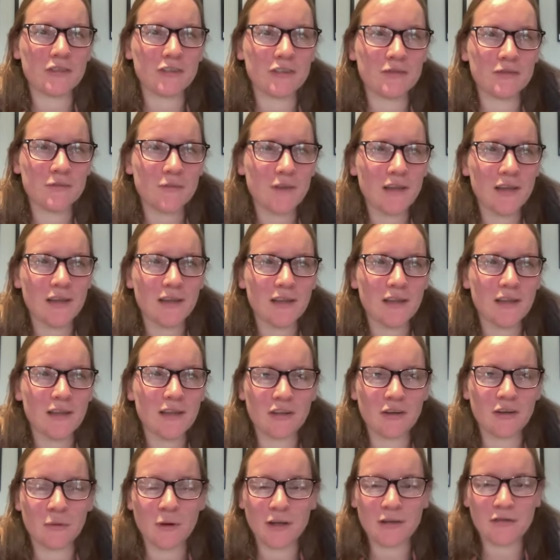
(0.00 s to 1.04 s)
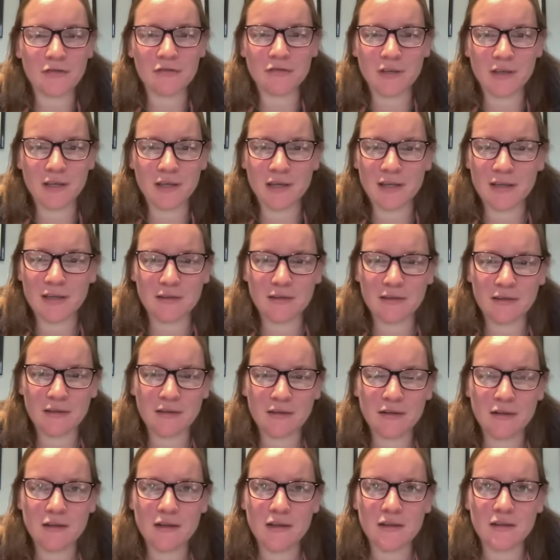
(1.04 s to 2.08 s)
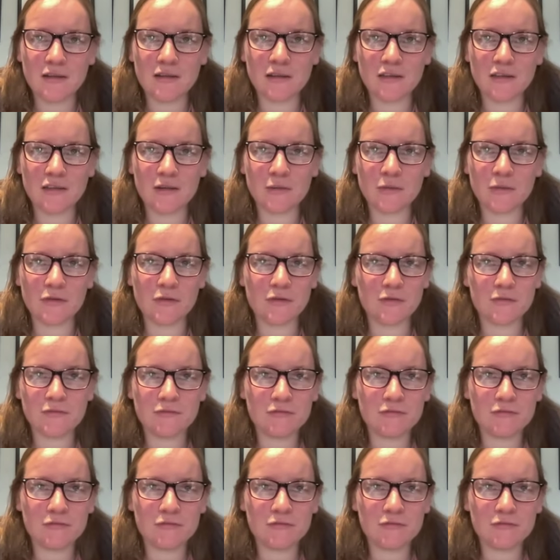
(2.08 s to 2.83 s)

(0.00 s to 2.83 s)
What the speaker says: and nothing quite fitted, and nothing was